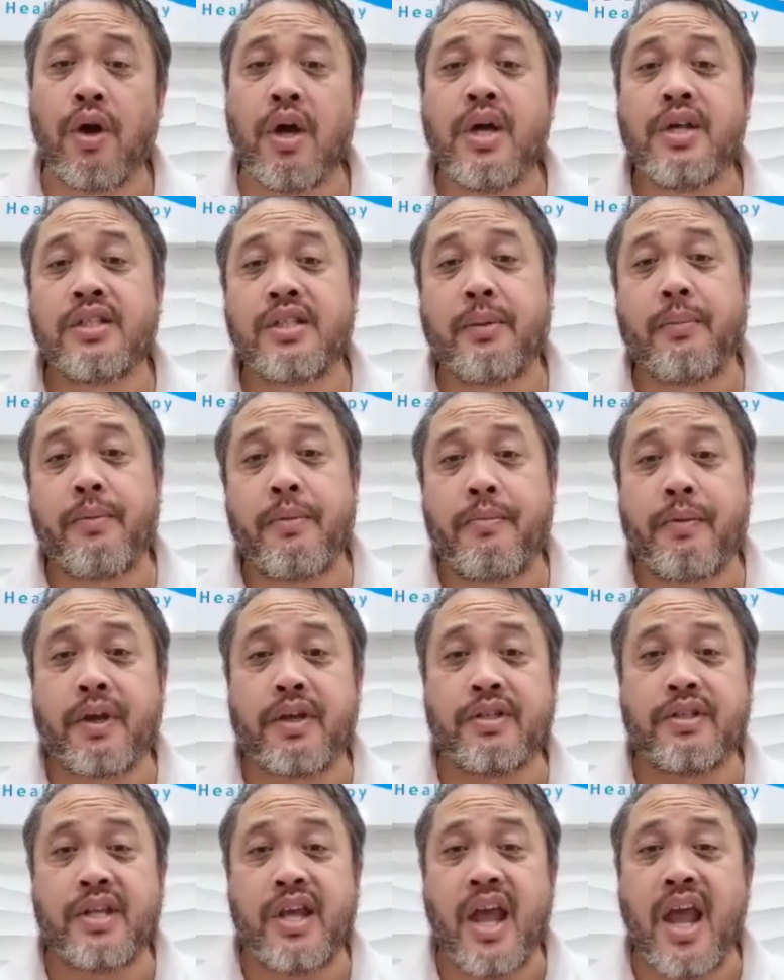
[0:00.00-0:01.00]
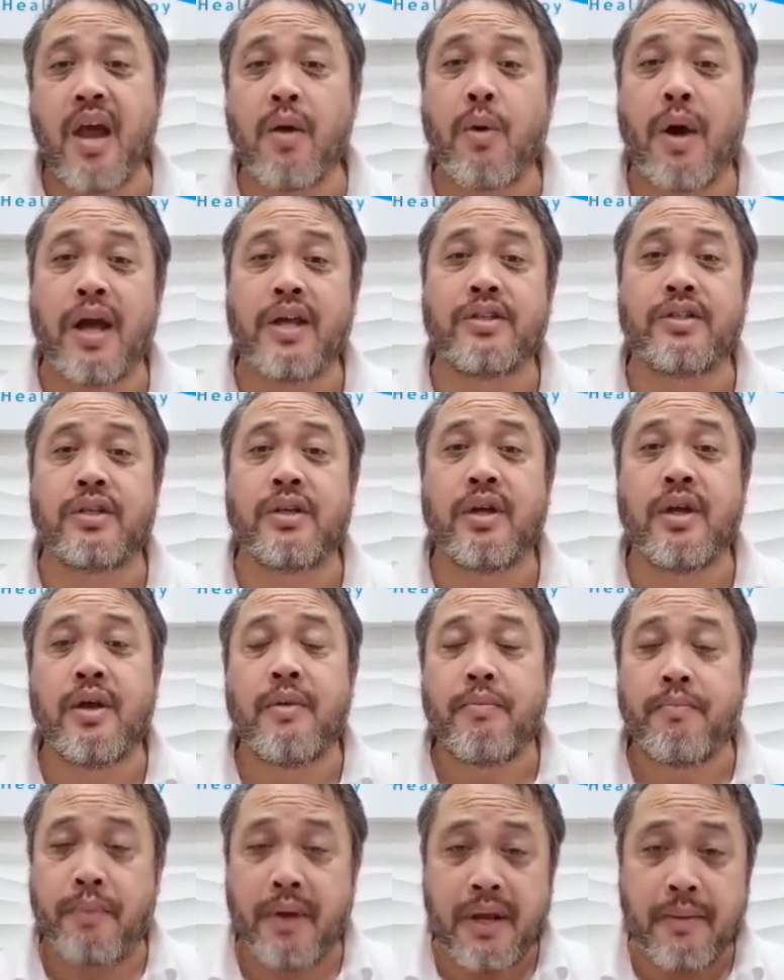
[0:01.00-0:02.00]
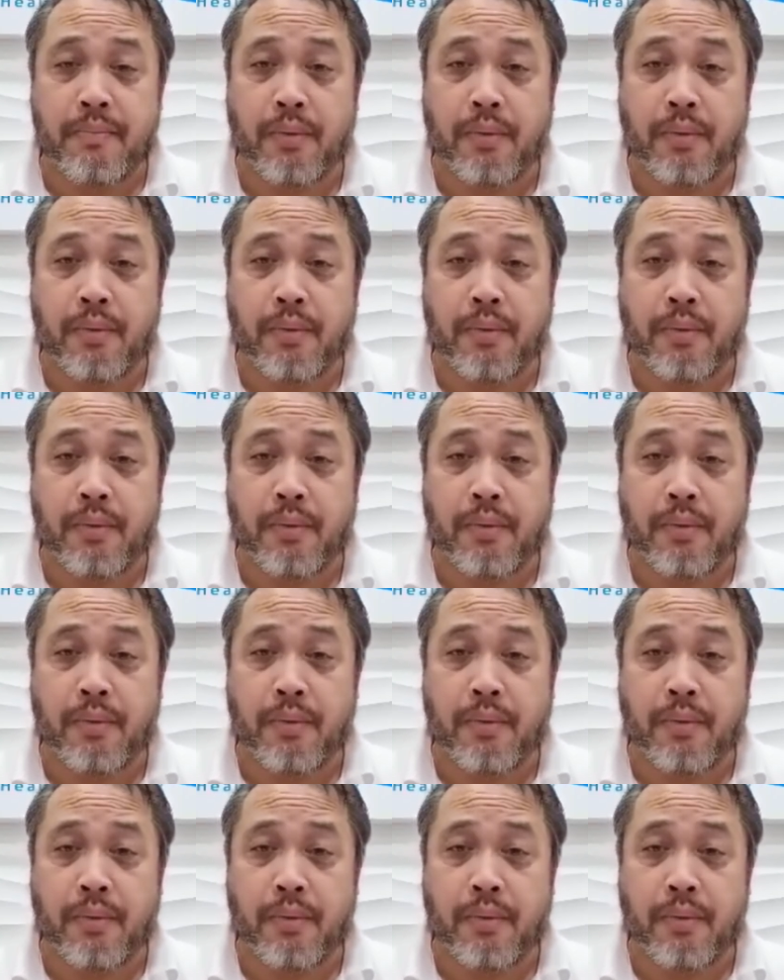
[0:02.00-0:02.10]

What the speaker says: simply because the airways being